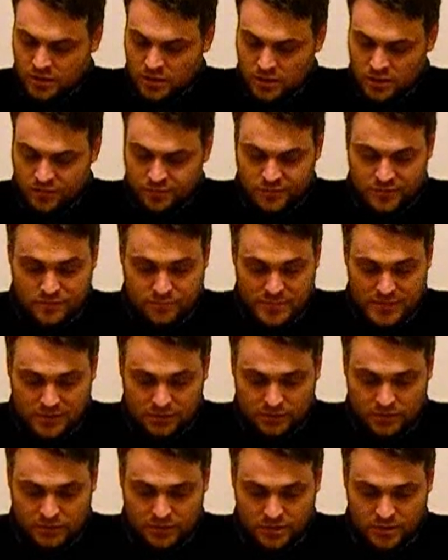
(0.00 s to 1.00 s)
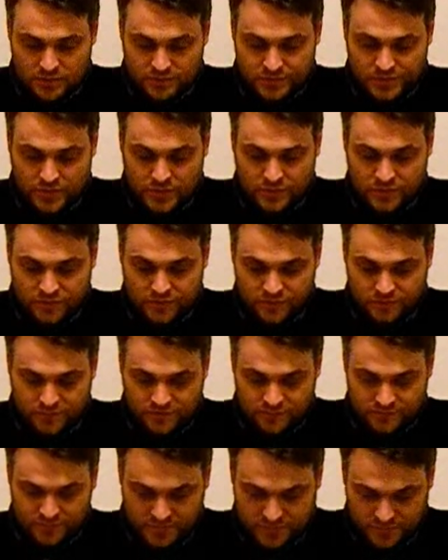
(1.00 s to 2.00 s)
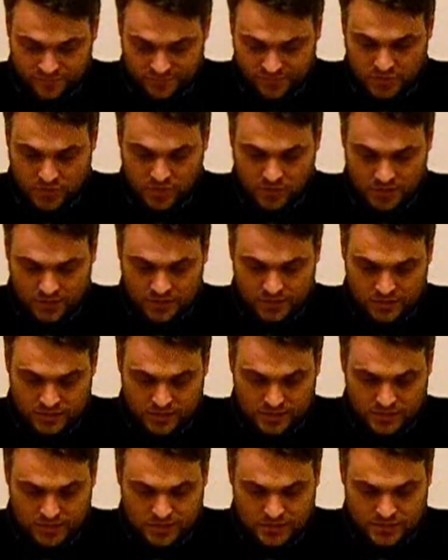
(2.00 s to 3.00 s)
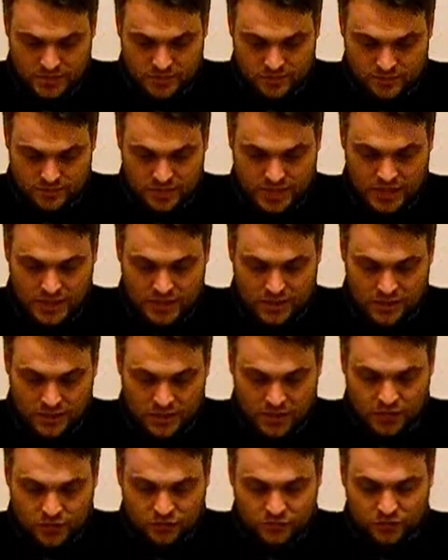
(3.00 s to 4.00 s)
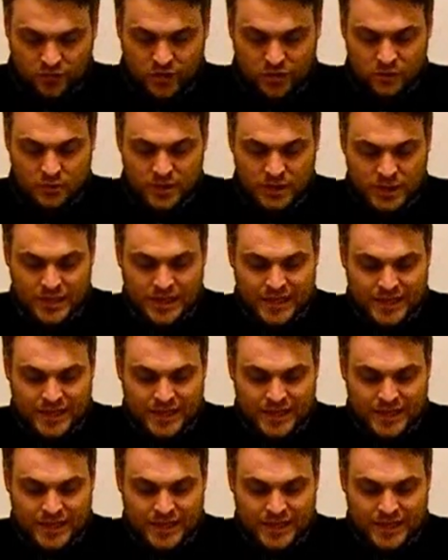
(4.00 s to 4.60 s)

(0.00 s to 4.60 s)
of the milk of the flock. Okay, so